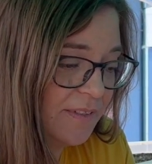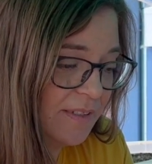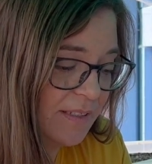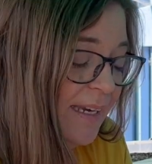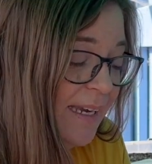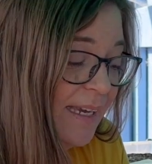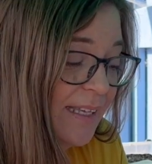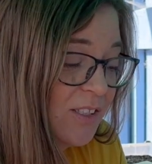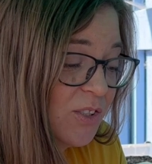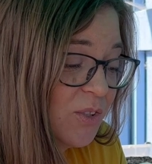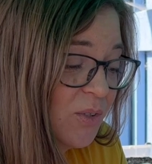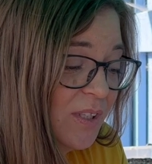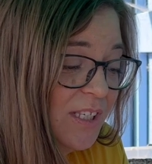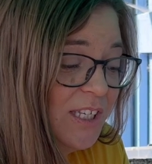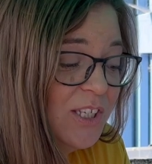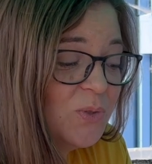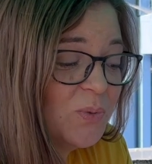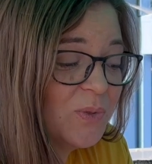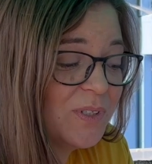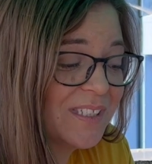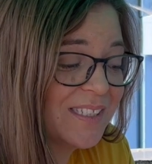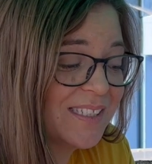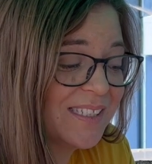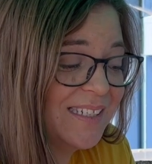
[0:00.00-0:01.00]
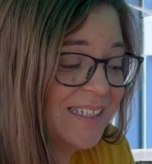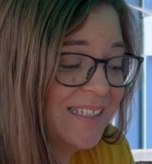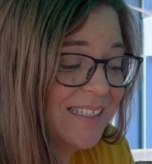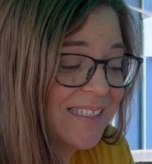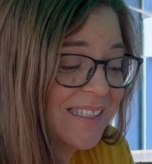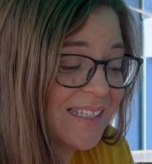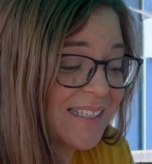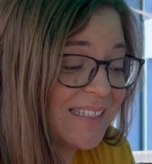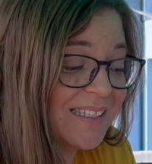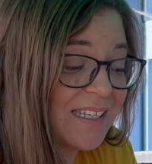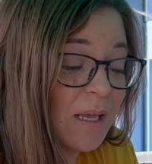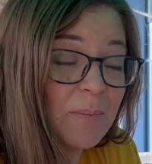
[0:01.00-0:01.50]
Again, so these were seeds
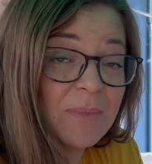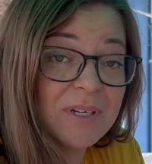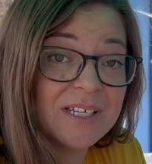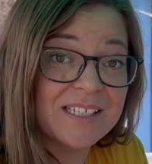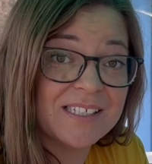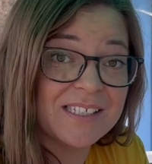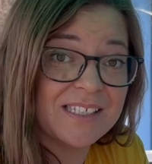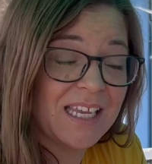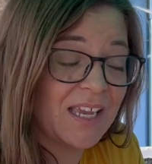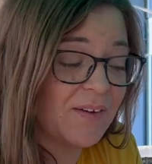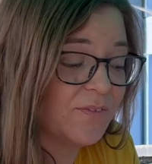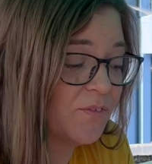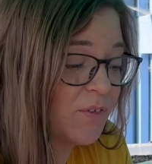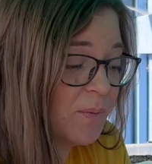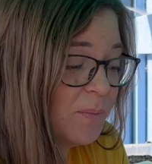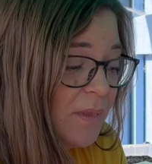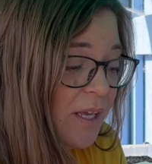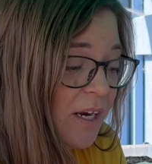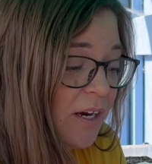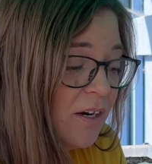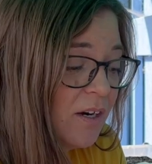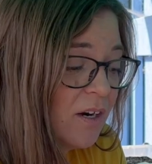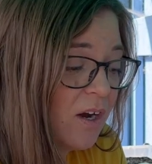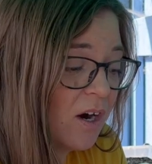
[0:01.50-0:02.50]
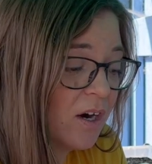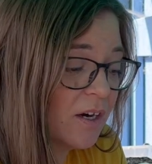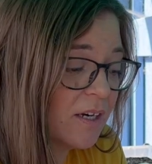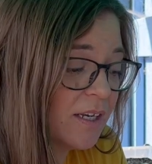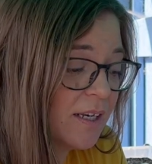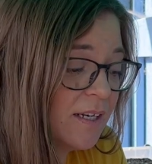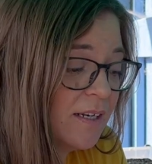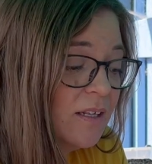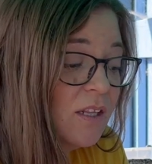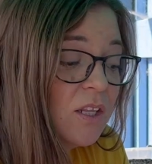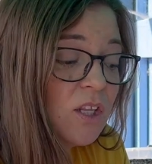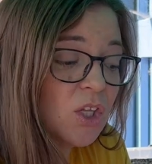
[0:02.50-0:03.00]
that somebody saved from their
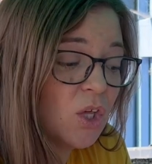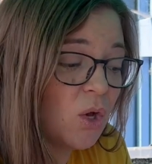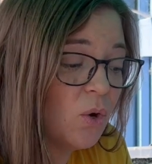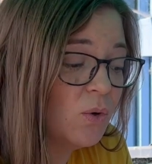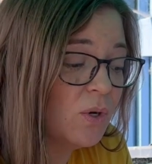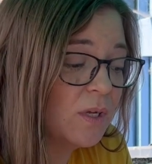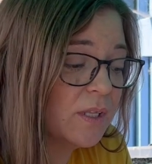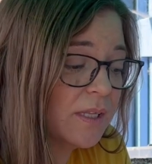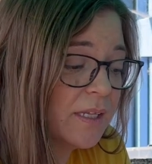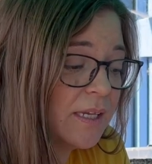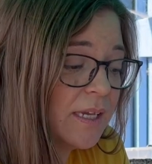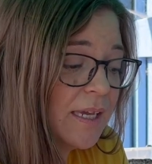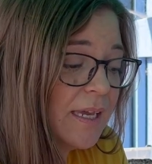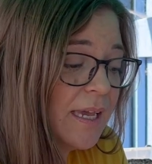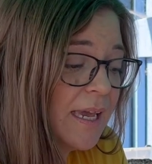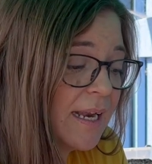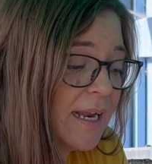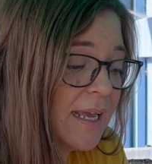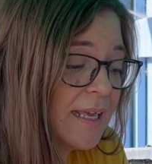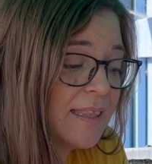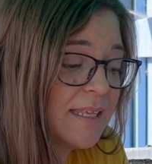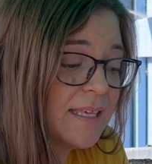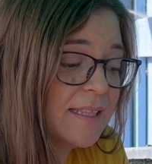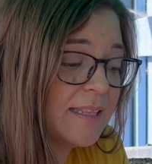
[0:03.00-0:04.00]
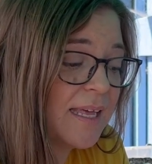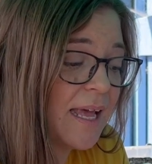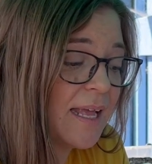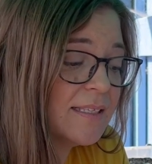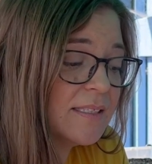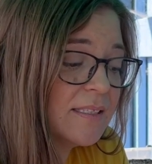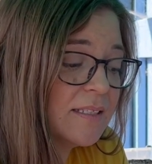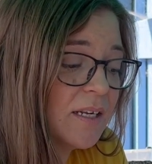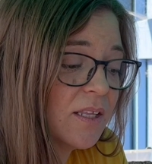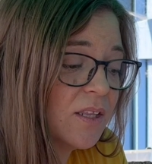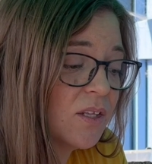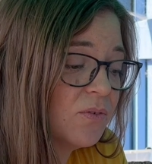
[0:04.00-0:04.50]
garden locally, and I think that's
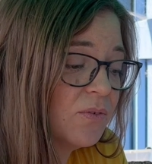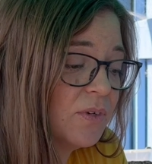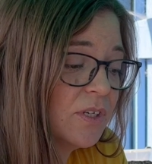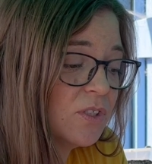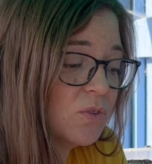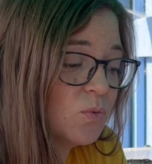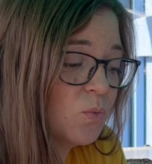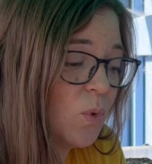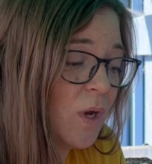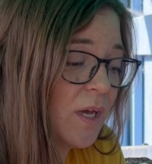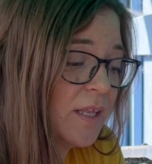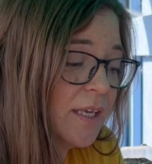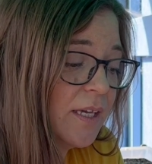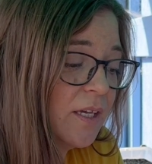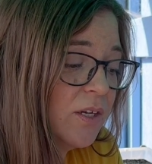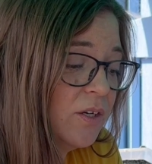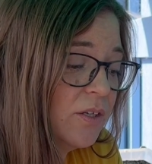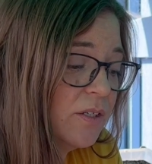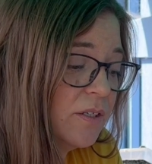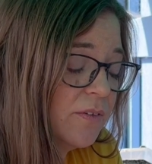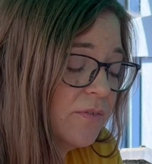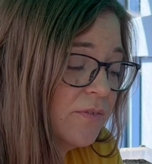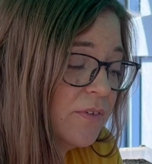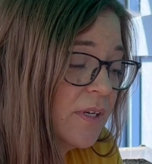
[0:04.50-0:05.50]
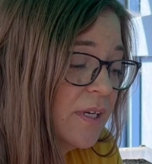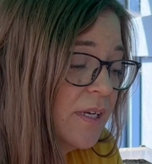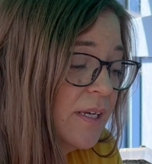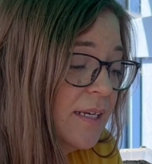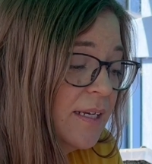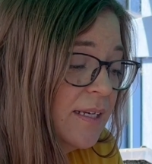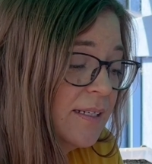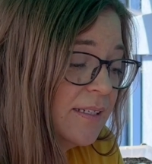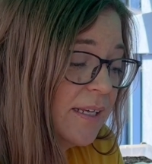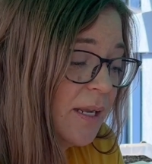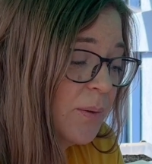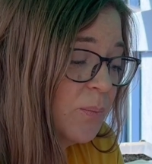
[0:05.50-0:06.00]
another reason why they could have
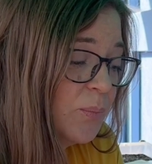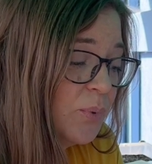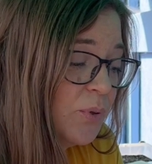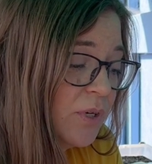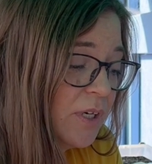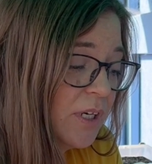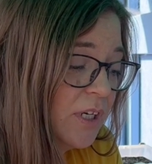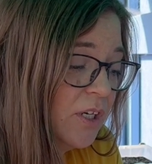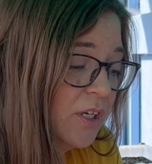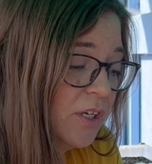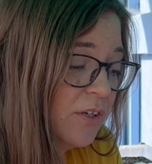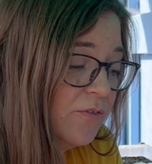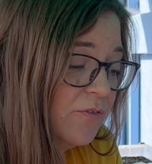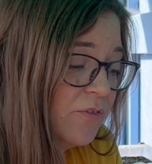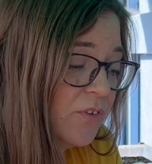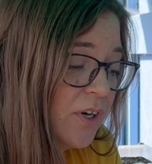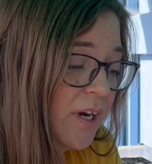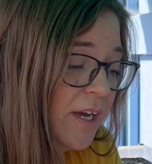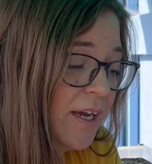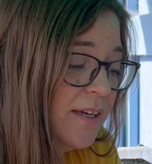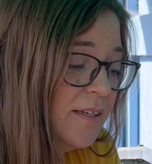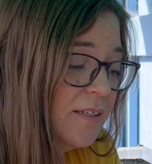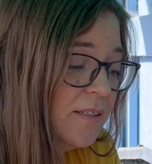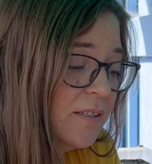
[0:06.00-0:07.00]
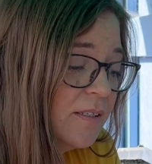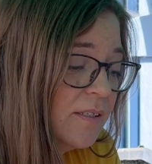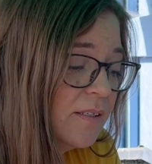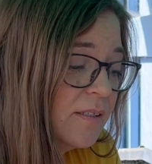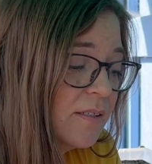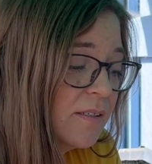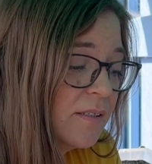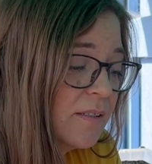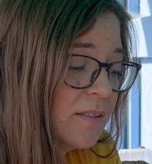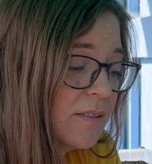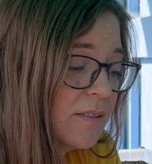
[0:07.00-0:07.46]
done pretty good for us.